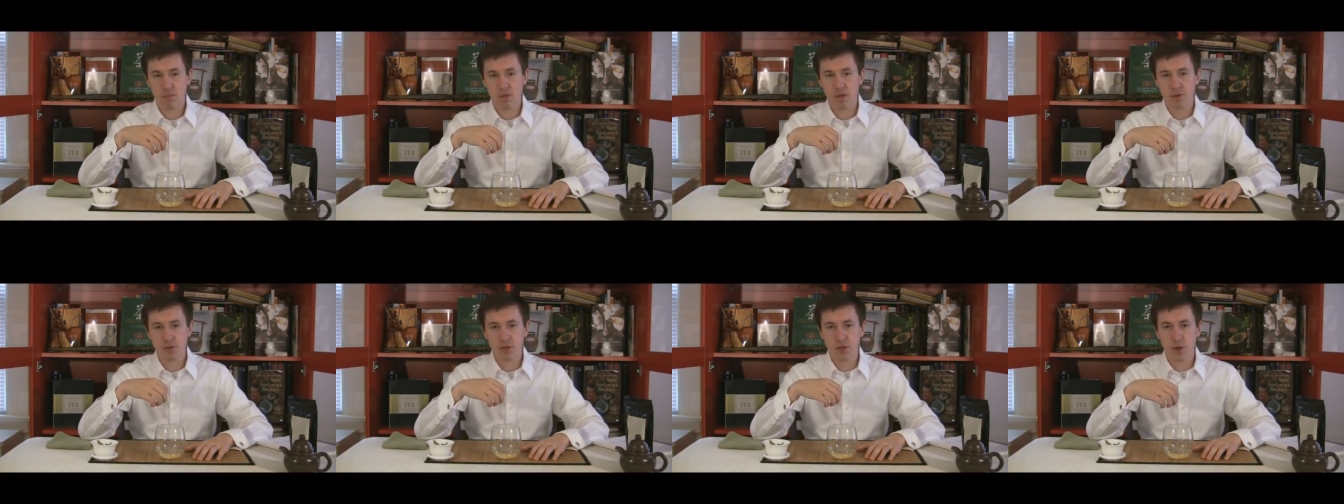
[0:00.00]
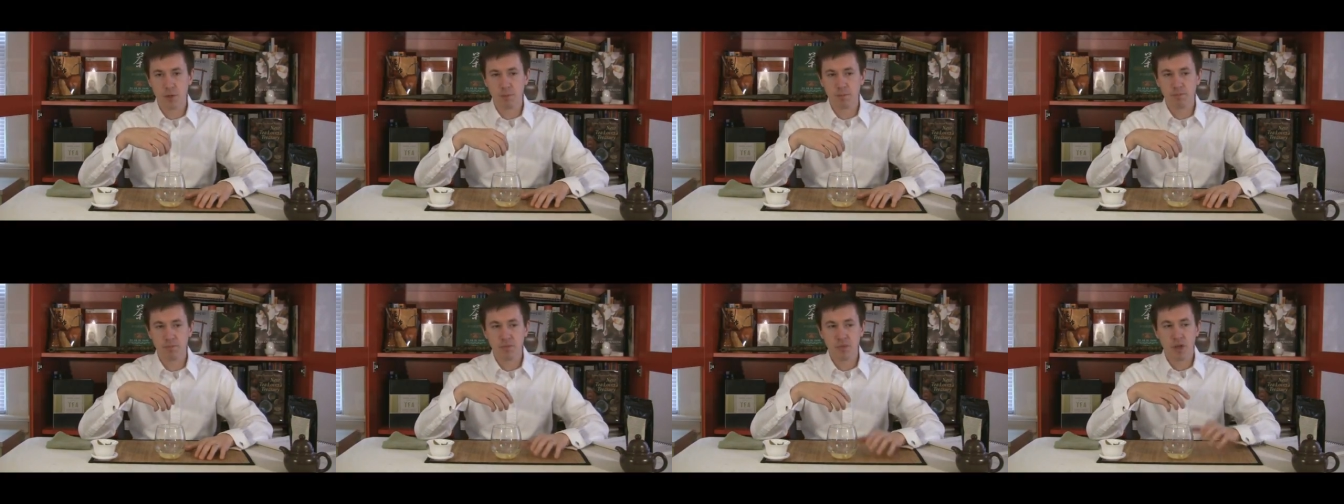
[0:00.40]

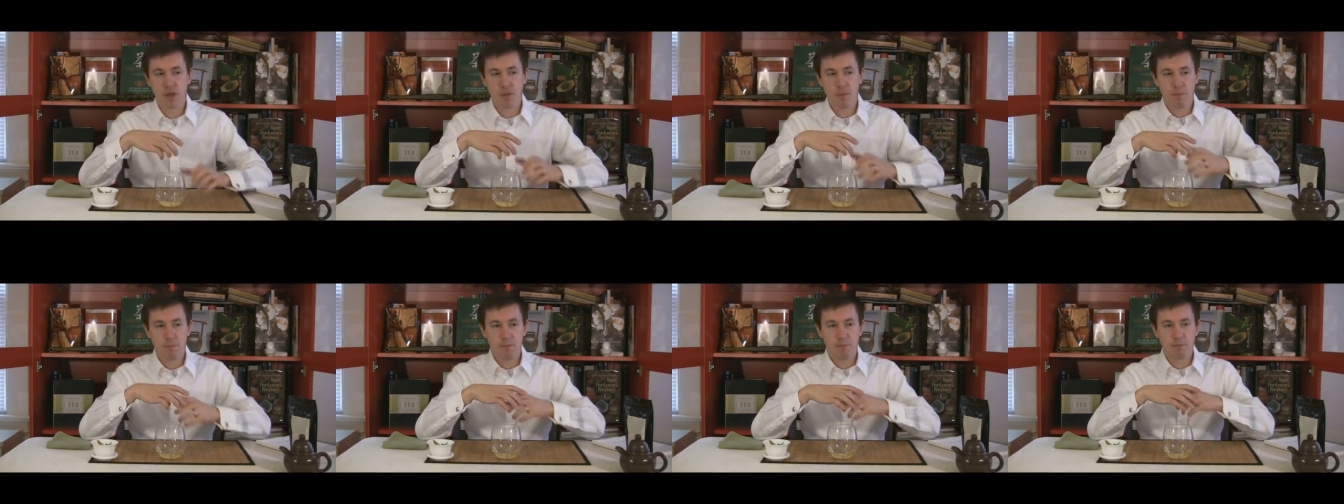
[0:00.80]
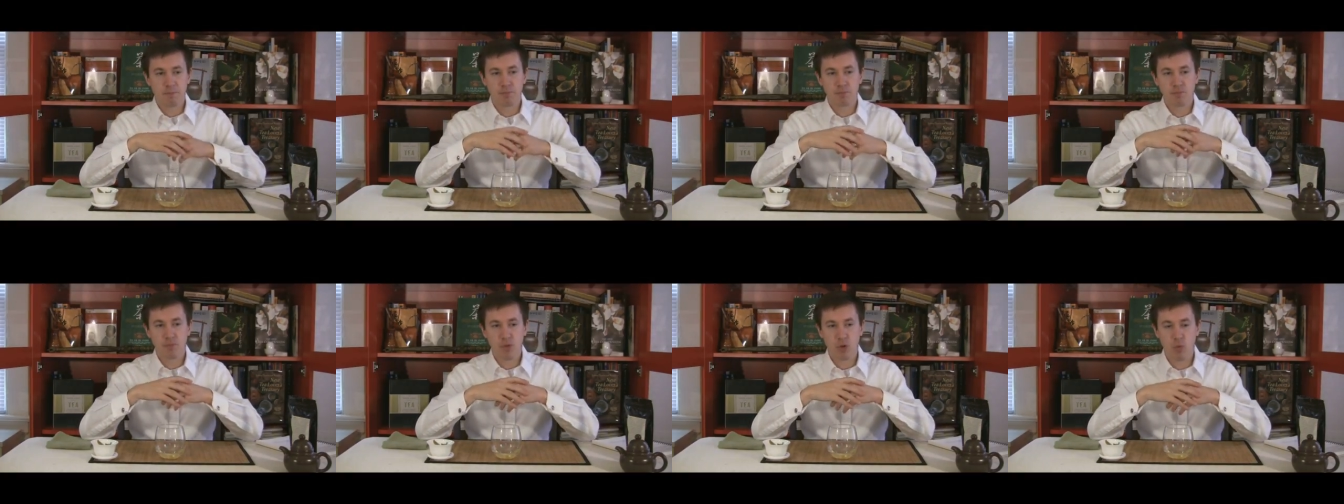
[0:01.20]
So,
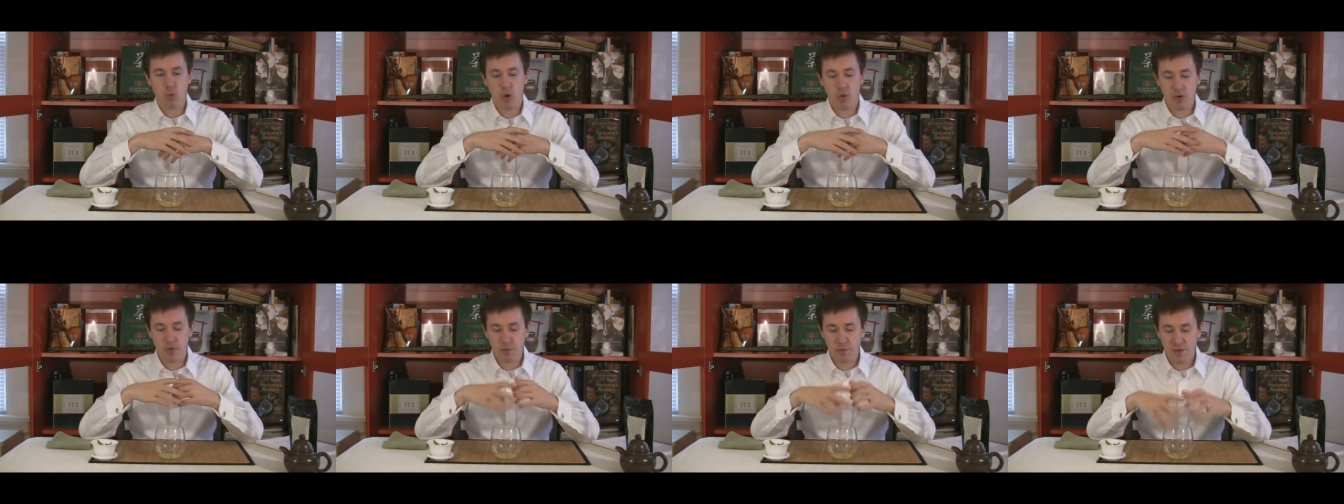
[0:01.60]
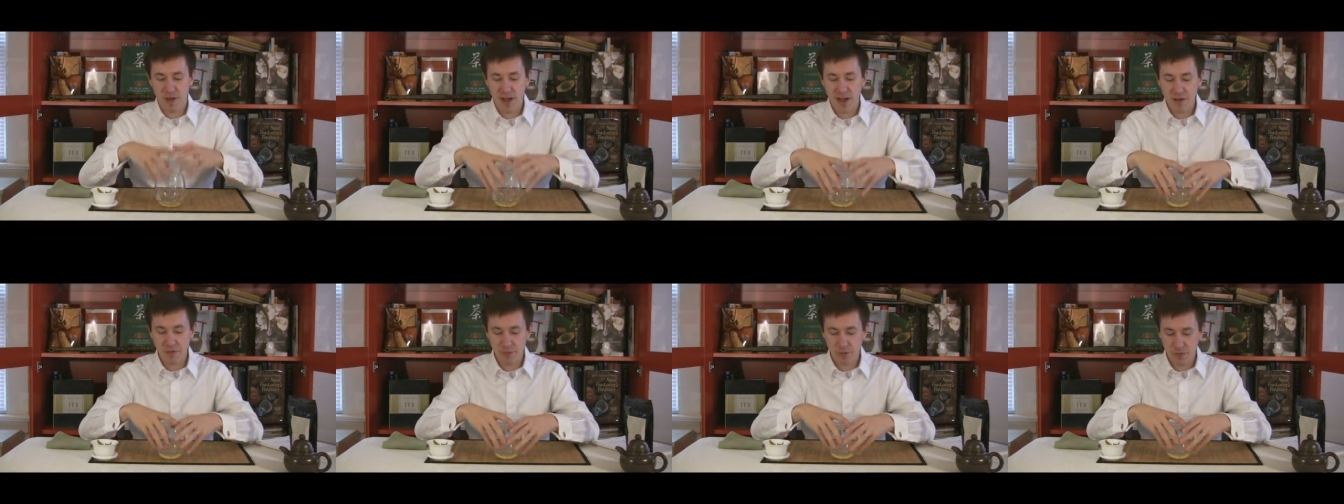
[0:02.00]
what we
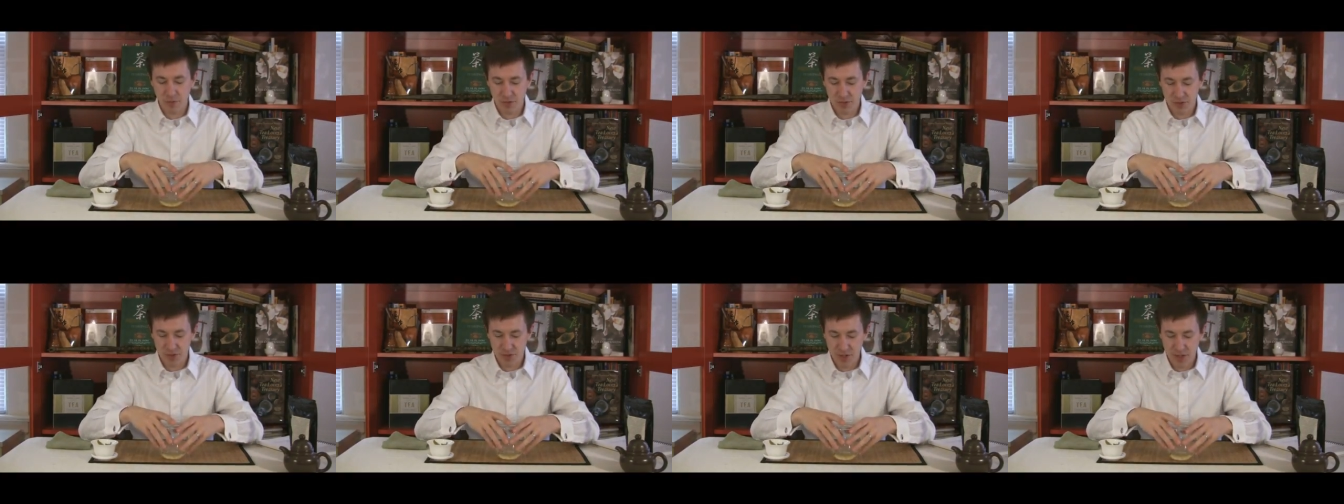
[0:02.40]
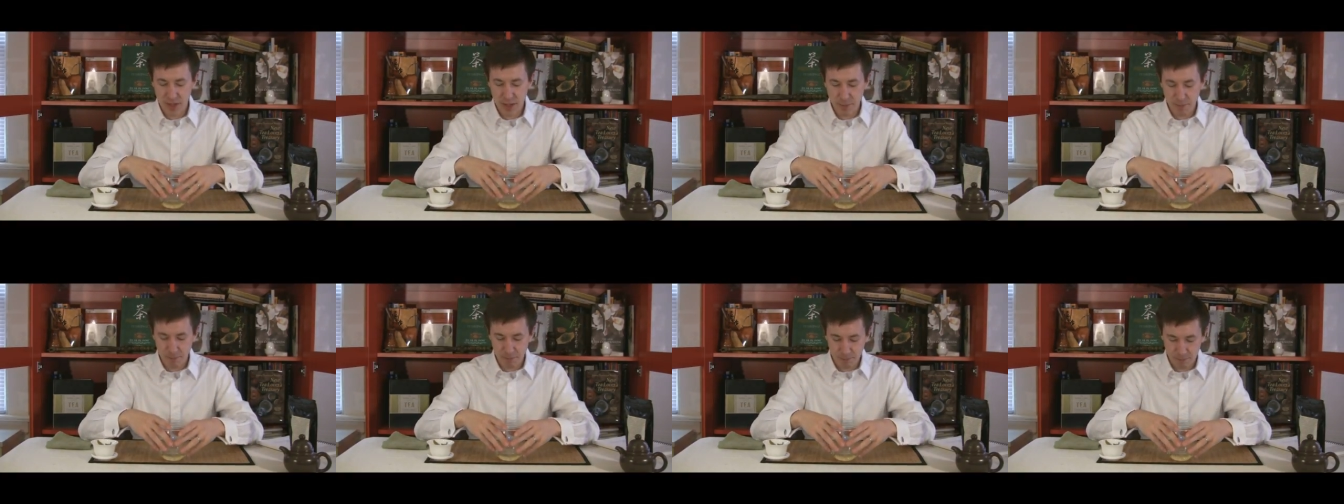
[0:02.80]
find from this
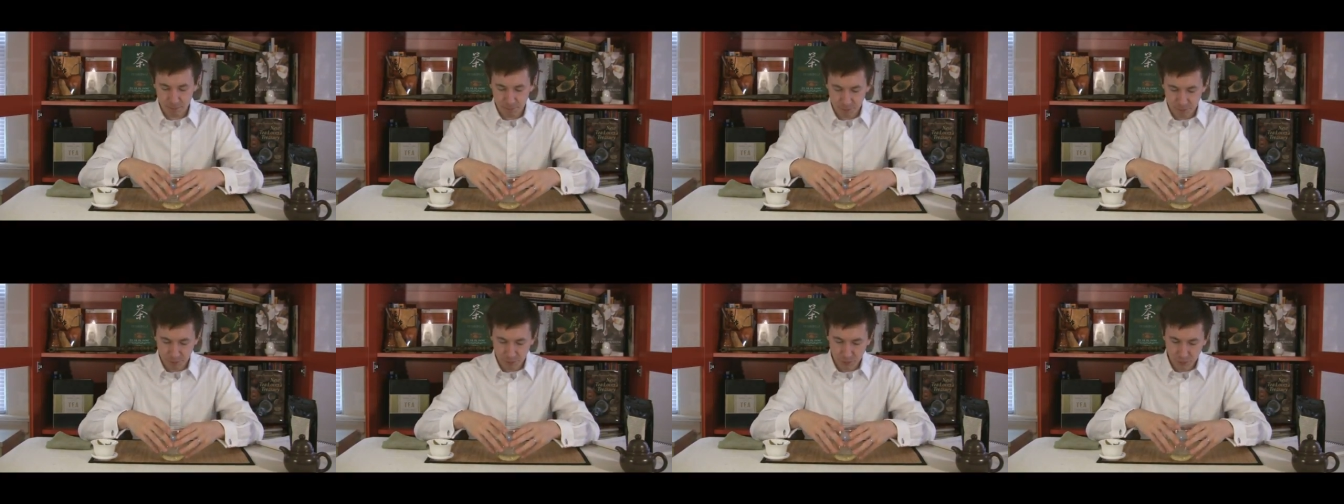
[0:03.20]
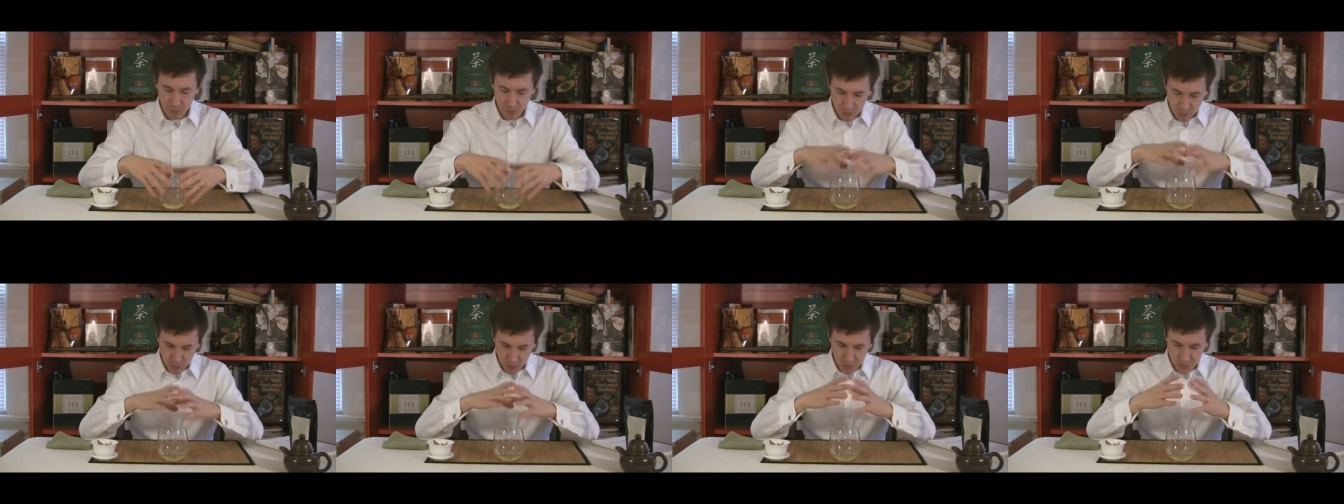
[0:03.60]
tea,
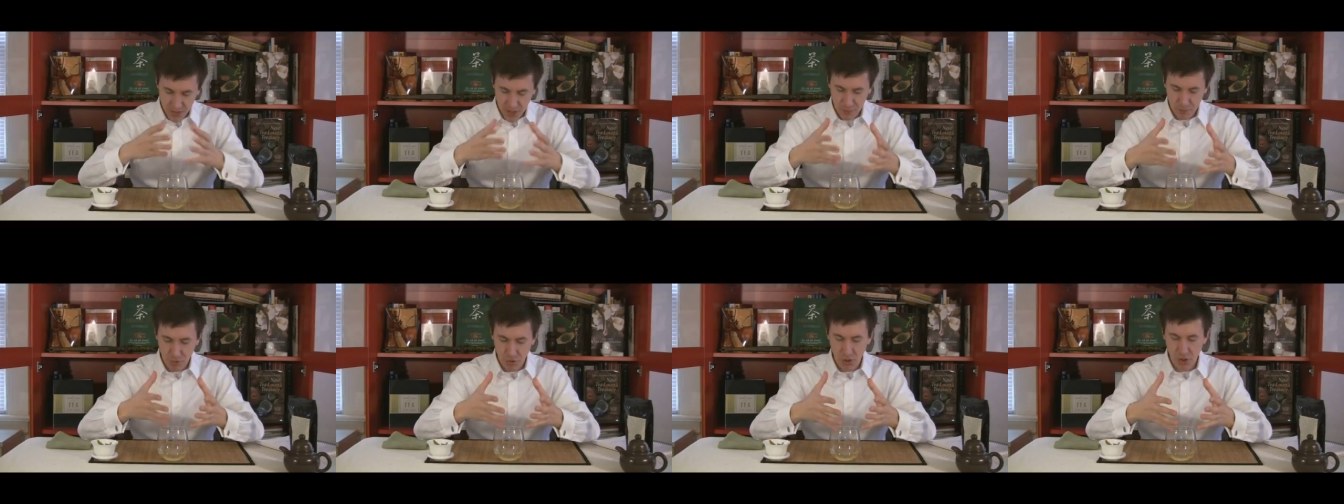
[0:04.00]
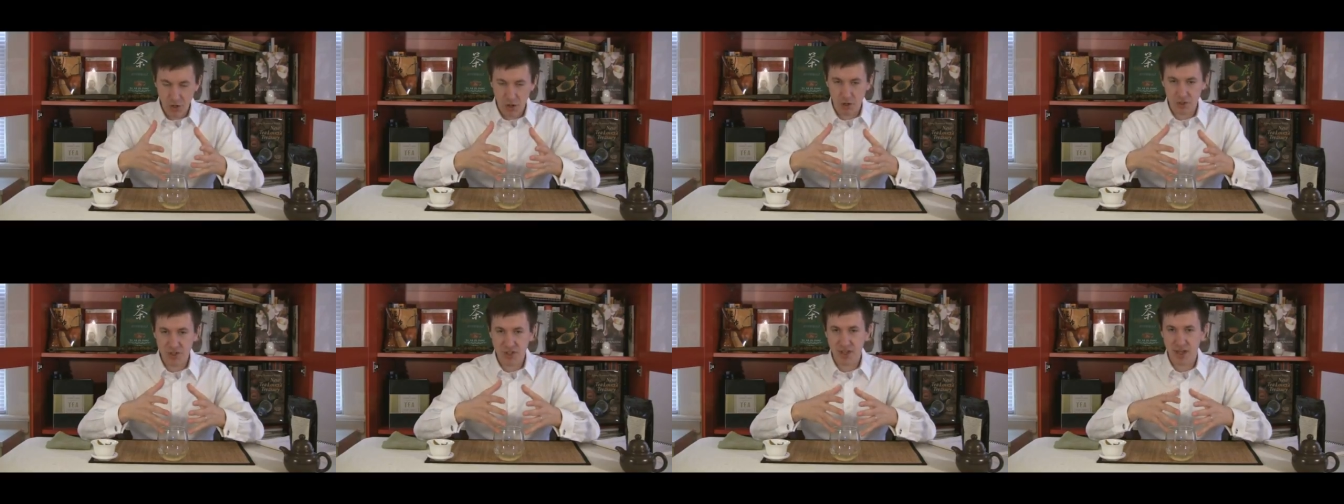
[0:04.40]
kind of put it
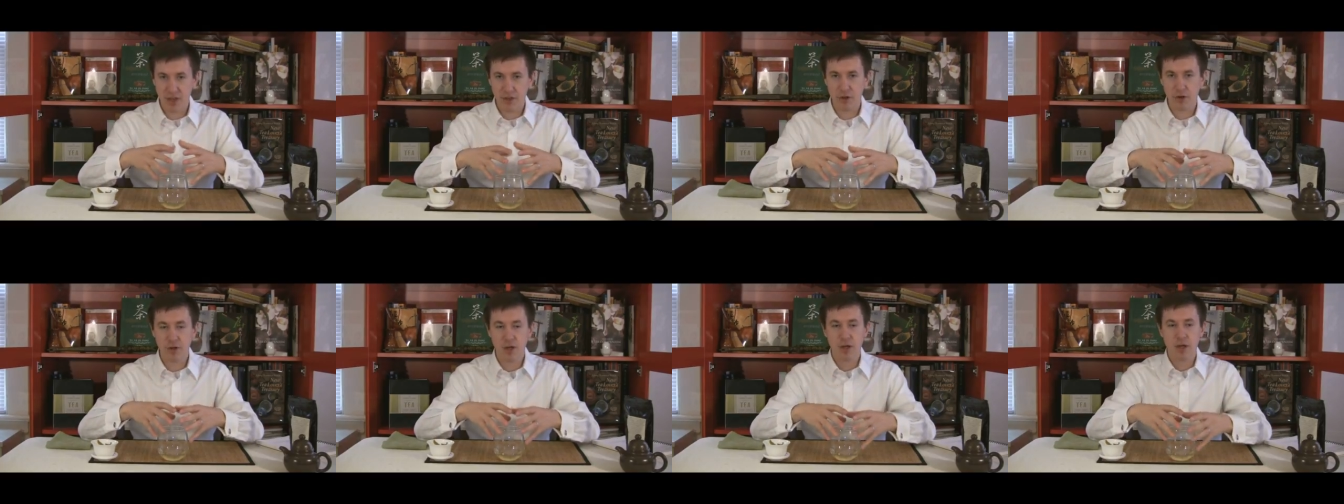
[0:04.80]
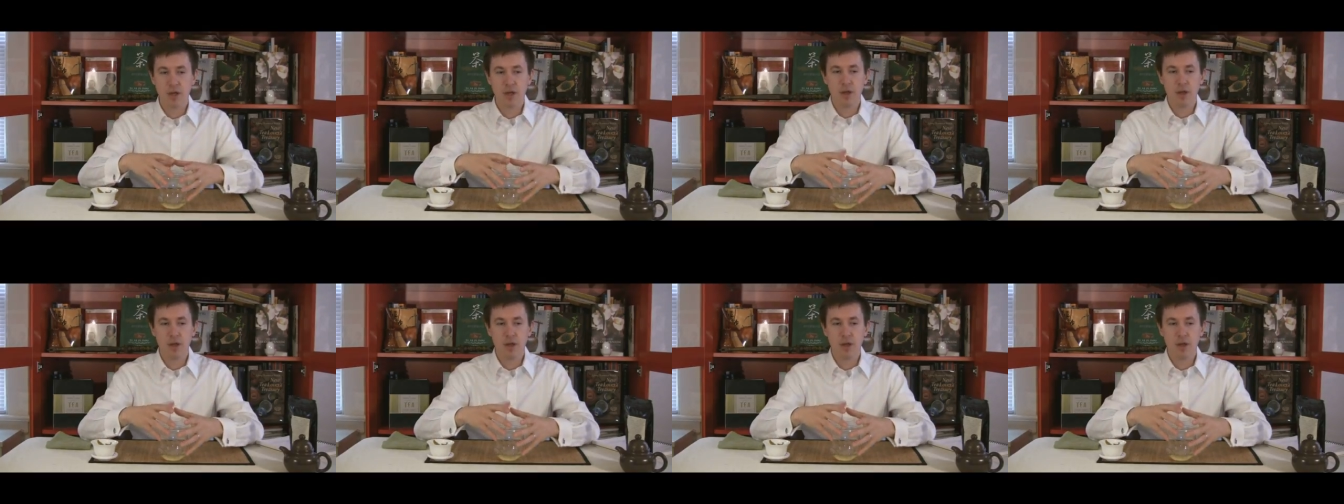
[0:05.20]
all together.